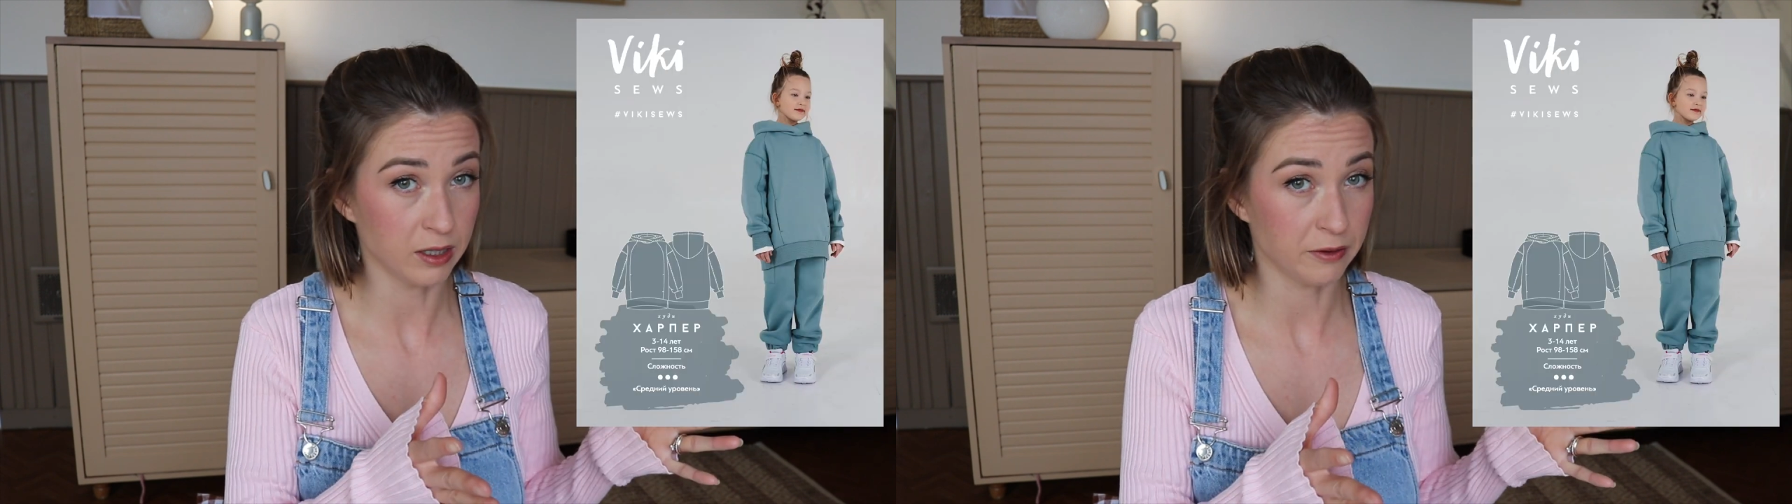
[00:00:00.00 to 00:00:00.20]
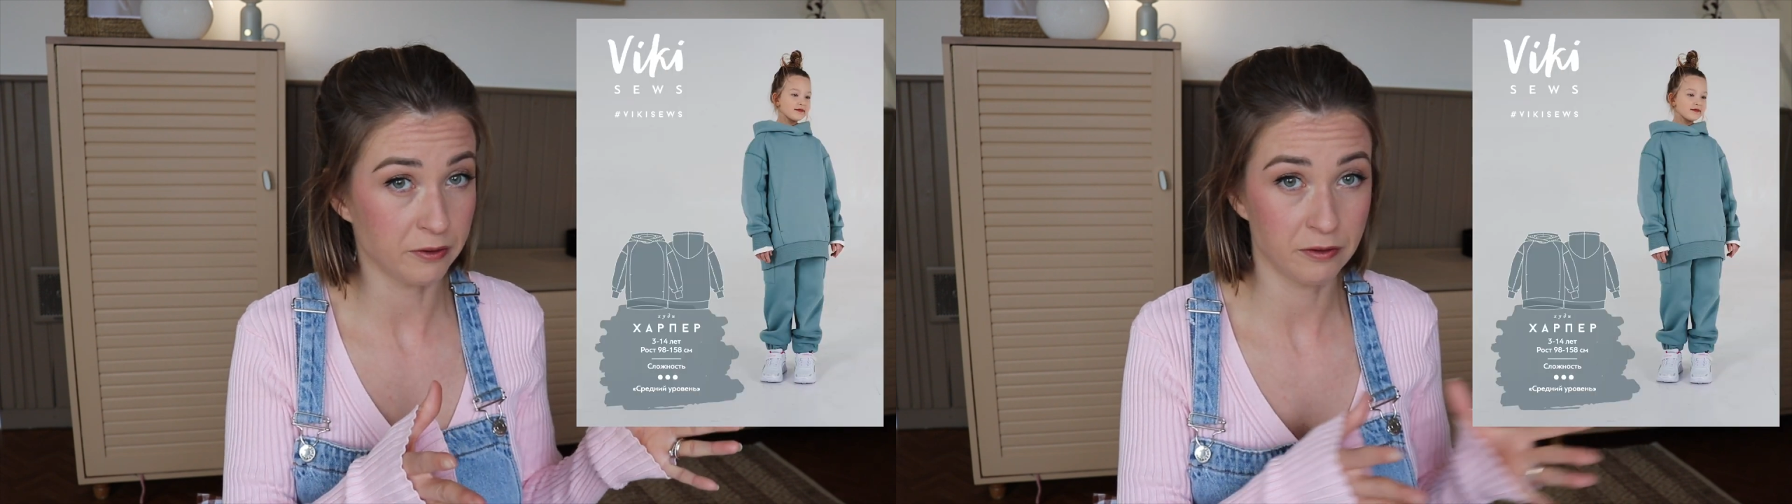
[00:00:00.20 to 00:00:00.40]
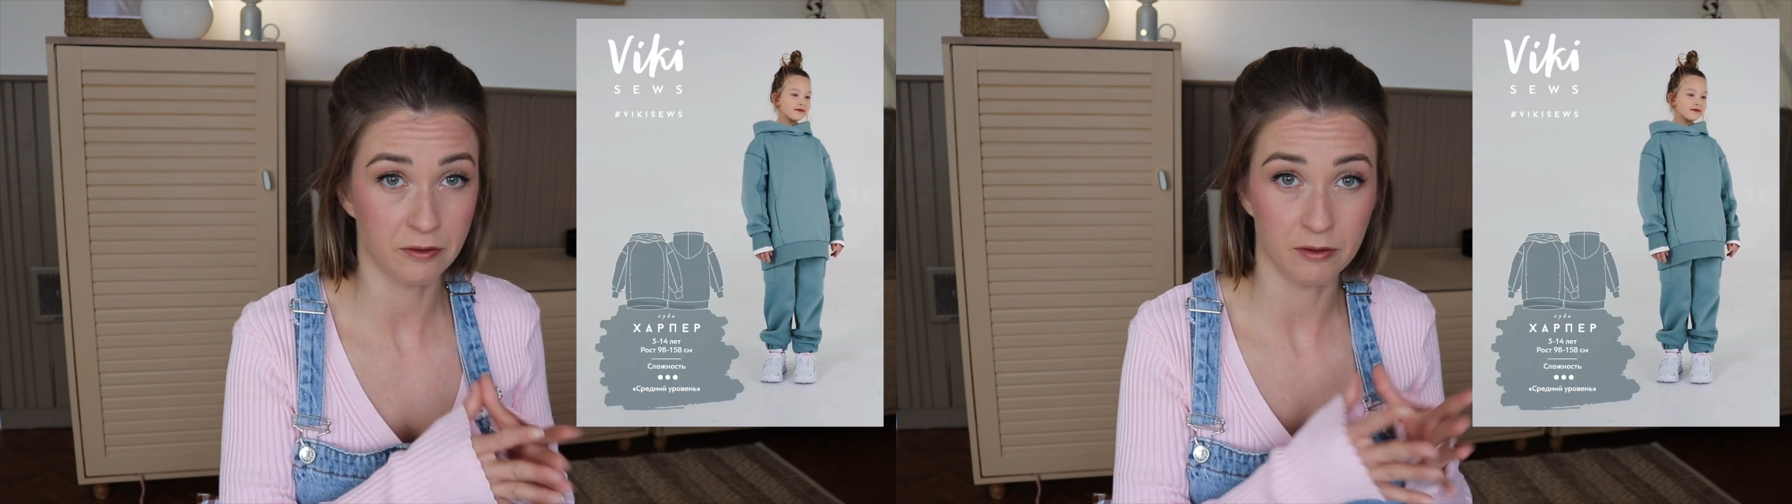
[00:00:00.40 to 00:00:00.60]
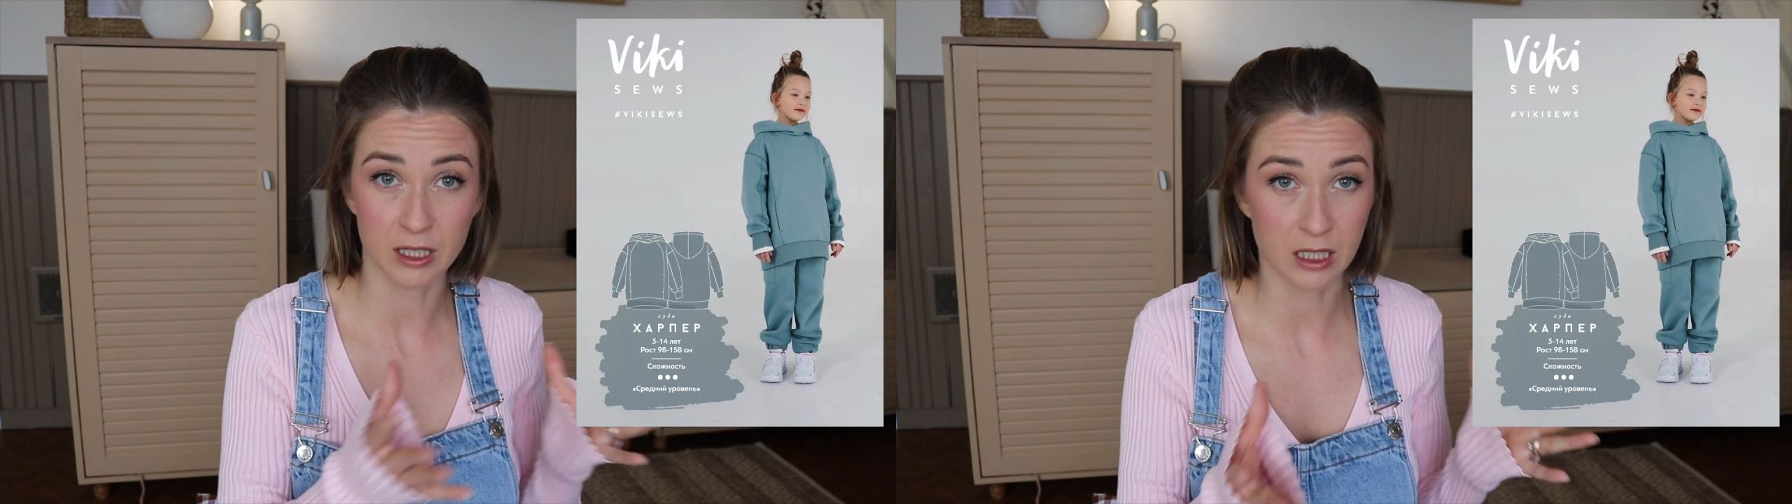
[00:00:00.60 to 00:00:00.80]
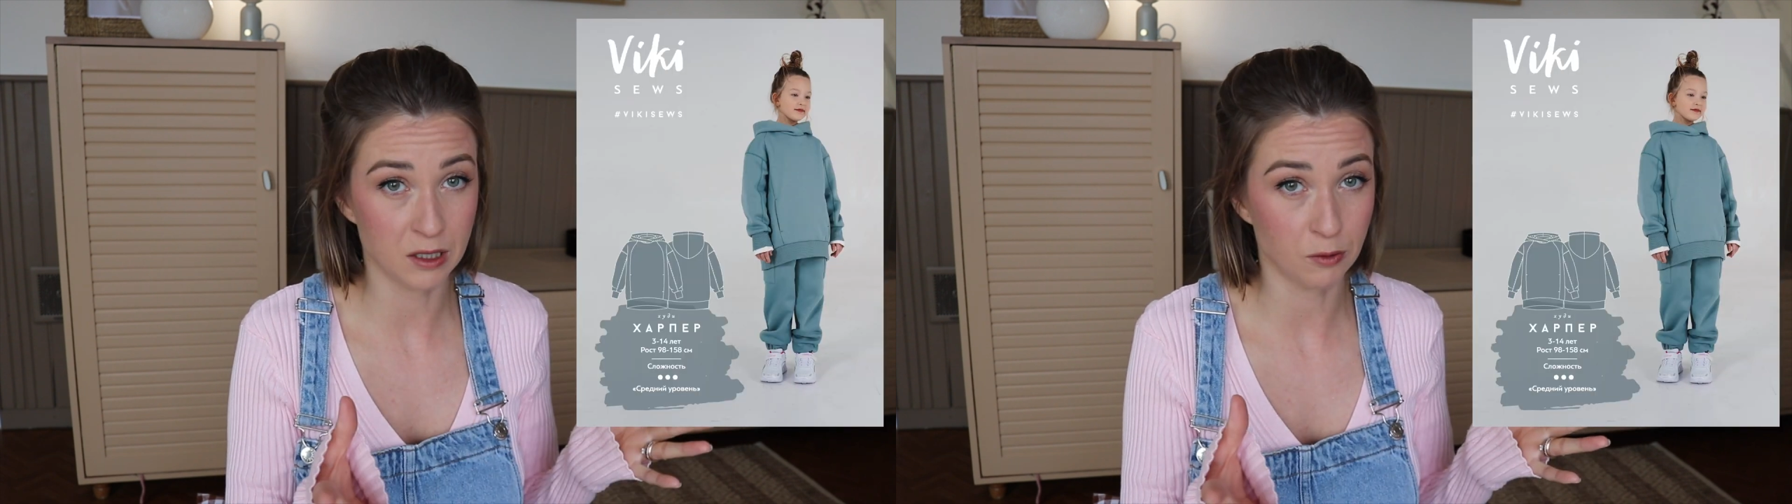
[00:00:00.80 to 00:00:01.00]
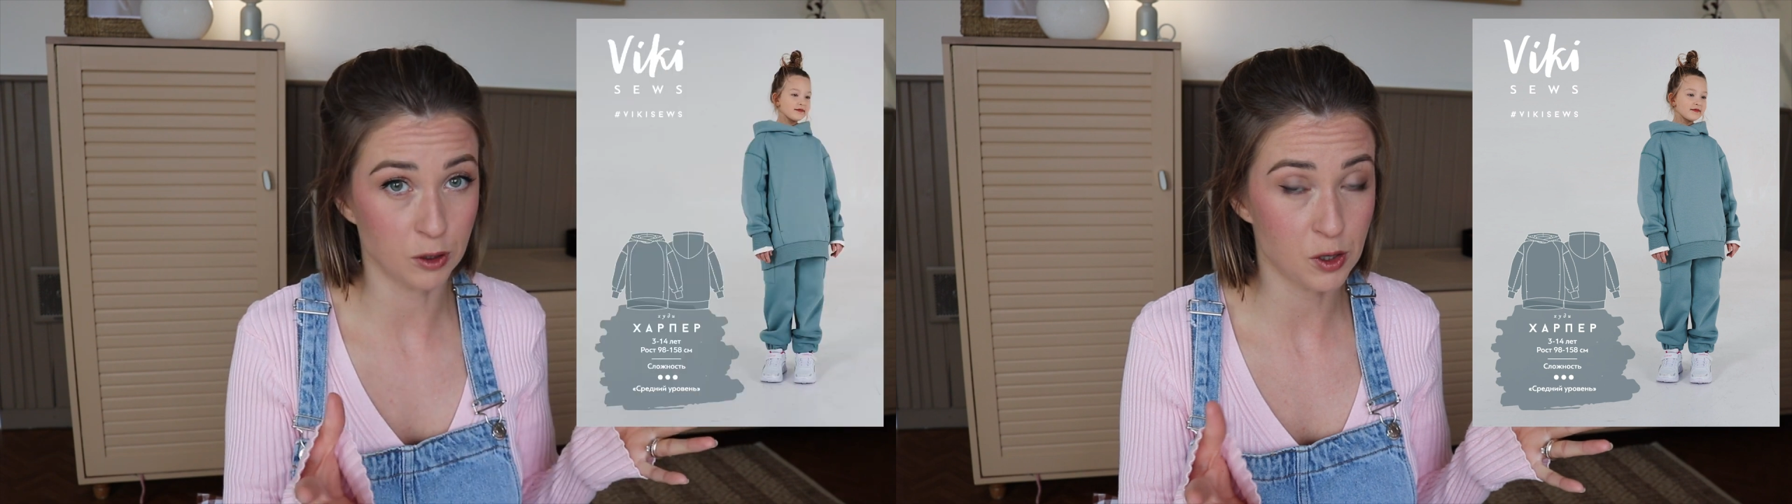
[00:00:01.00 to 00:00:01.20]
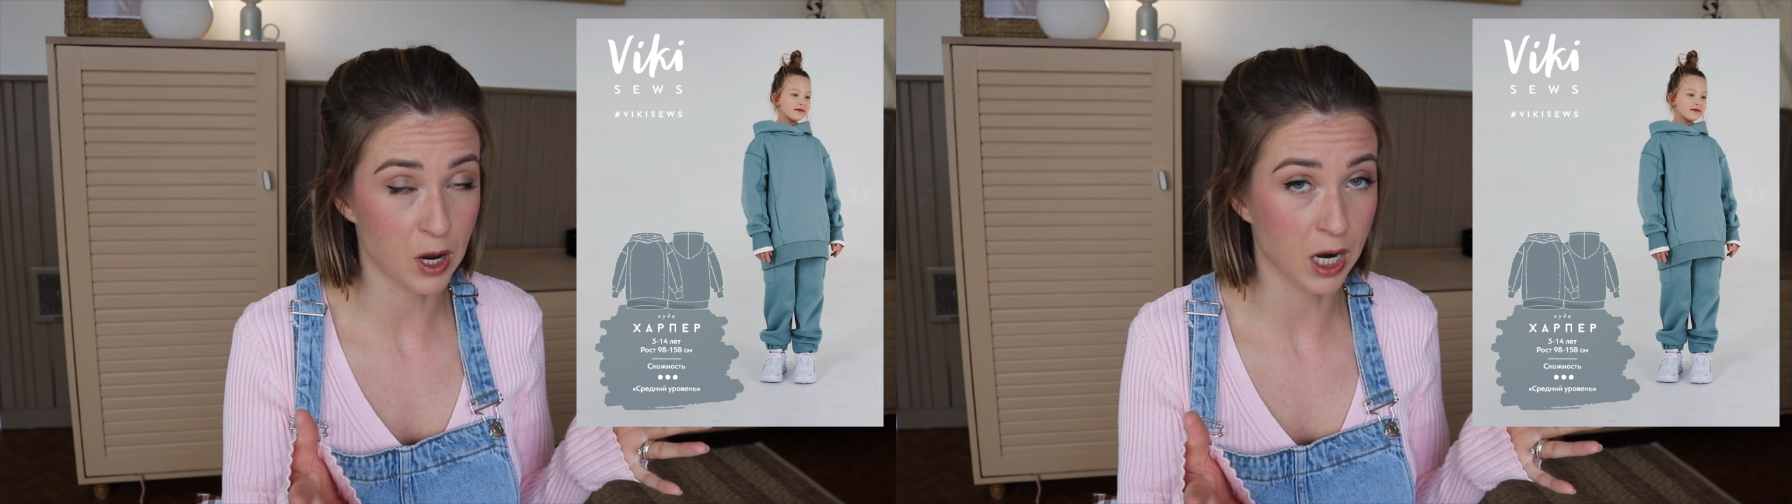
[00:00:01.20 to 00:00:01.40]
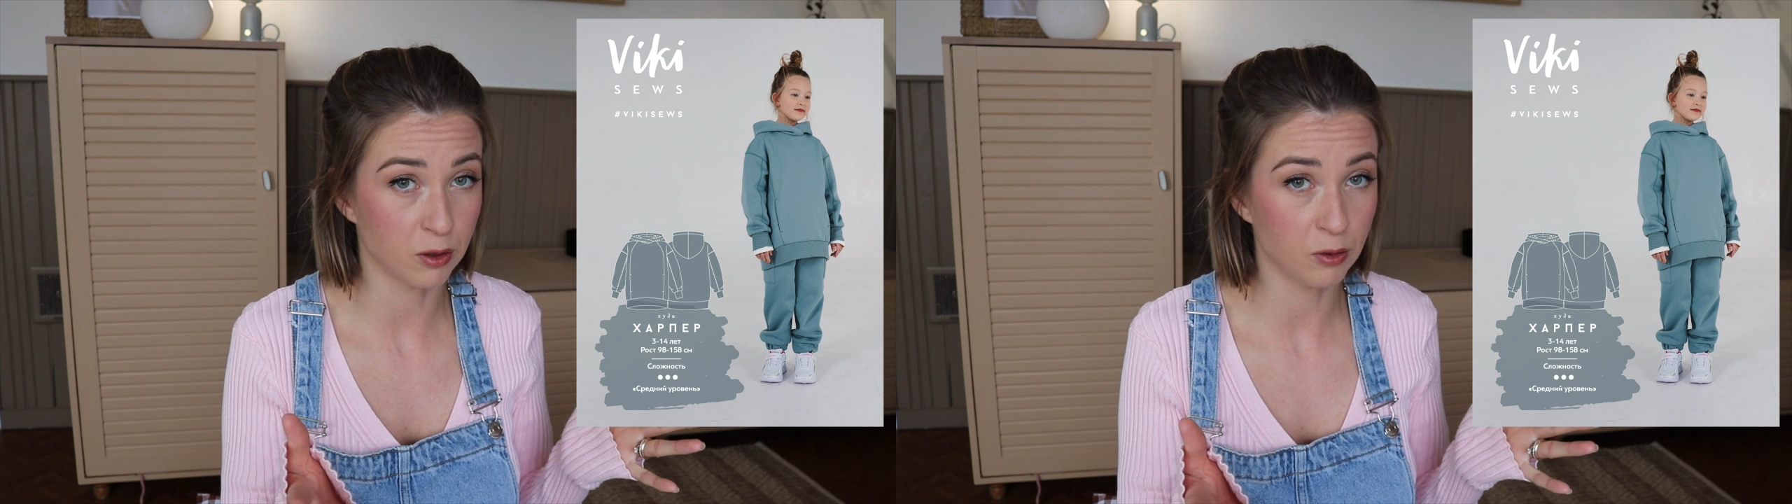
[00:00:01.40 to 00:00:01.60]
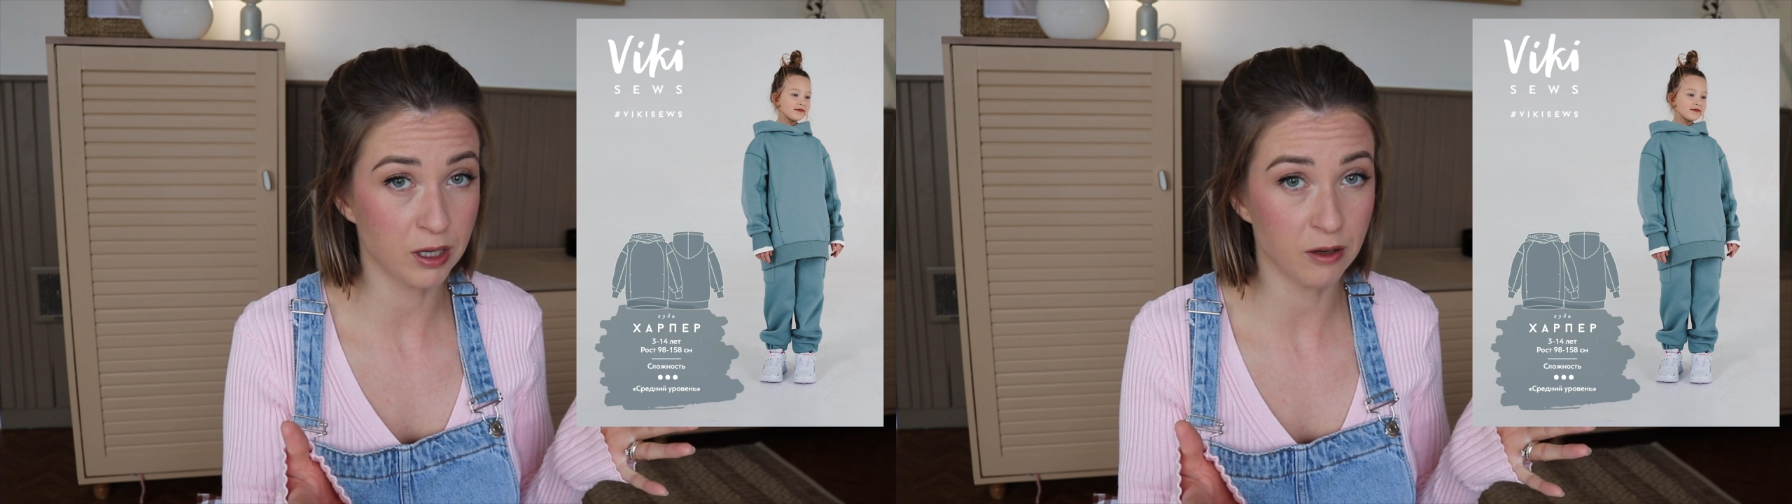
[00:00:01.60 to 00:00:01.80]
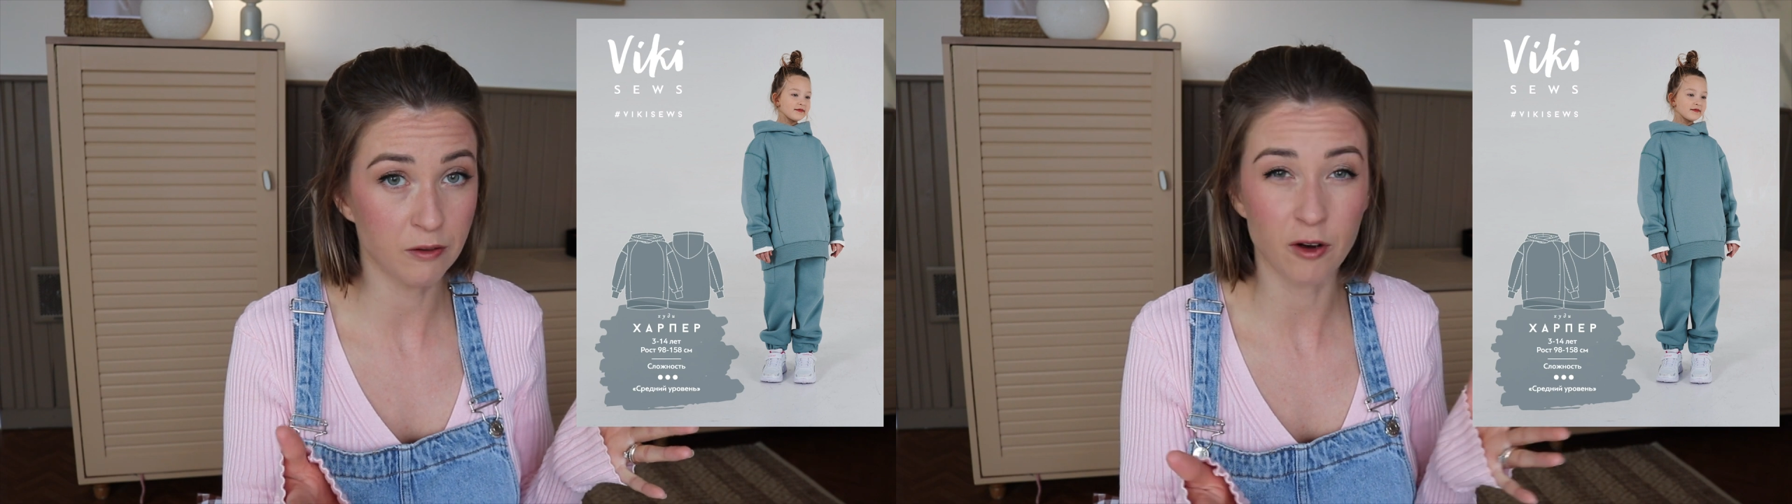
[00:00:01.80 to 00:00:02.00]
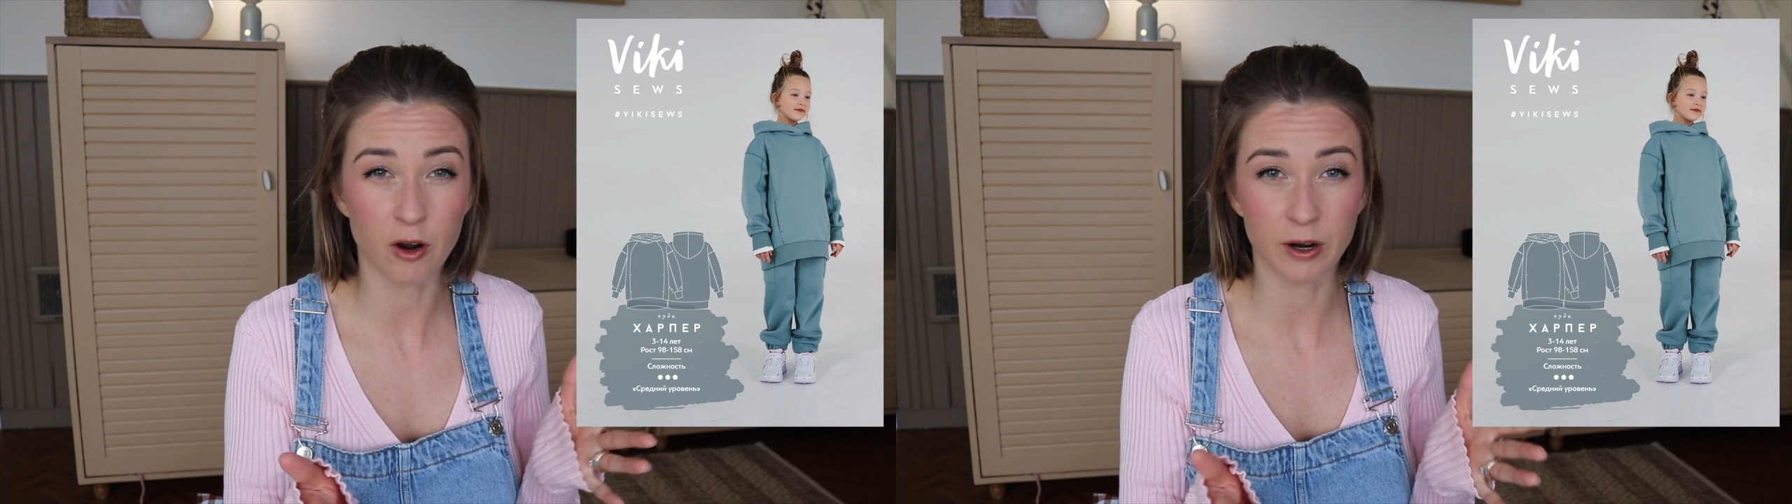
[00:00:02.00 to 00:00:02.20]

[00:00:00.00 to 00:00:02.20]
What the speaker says: if this is what you are looking for.